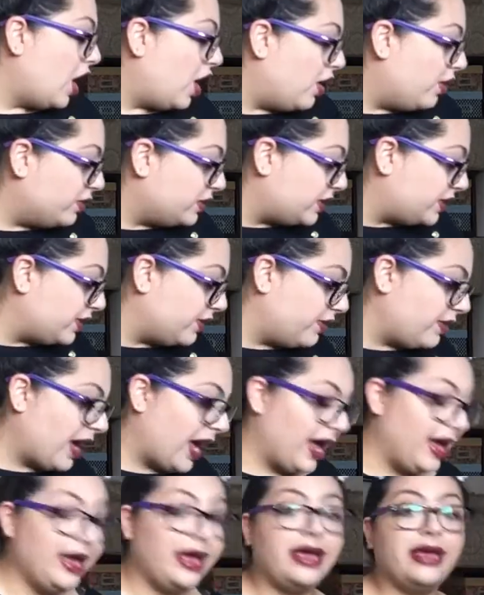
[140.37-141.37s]
Oh, so
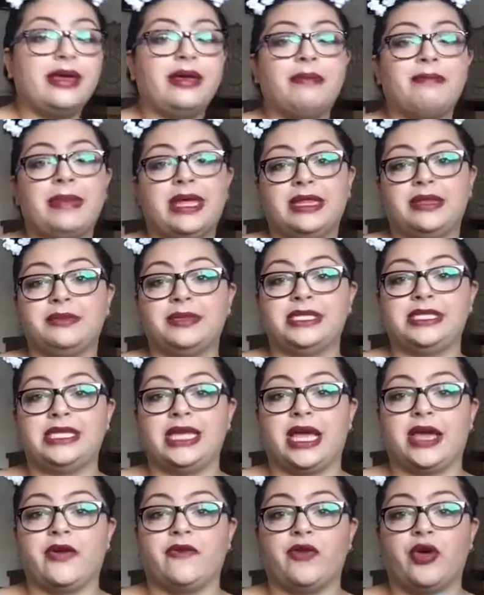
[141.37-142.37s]
I made the
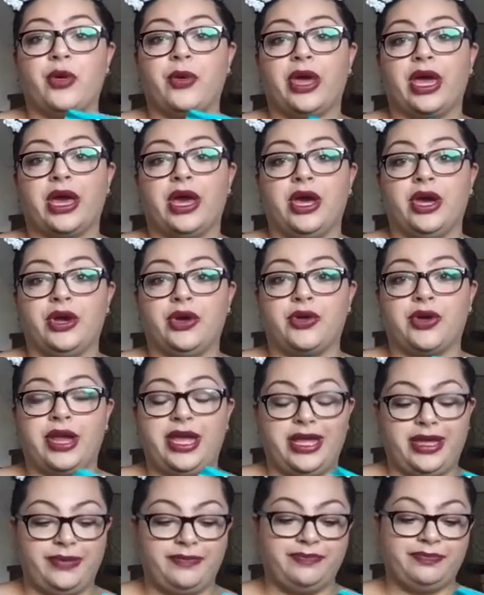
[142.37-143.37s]
mistake of going
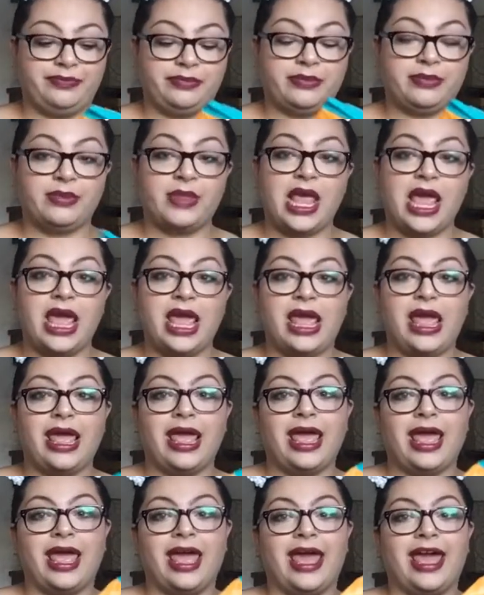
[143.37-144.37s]
hungry,
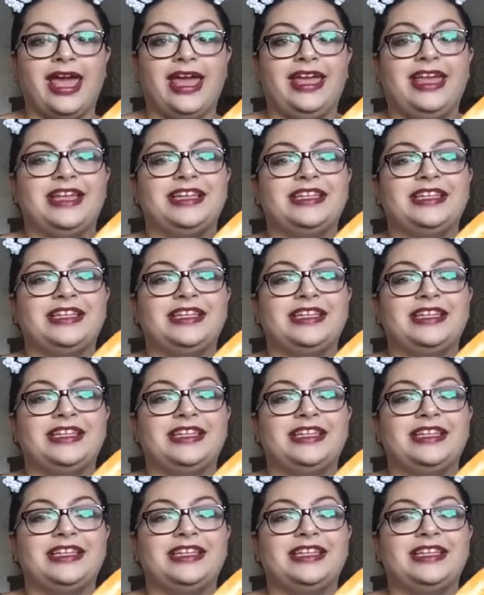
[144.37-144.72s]
and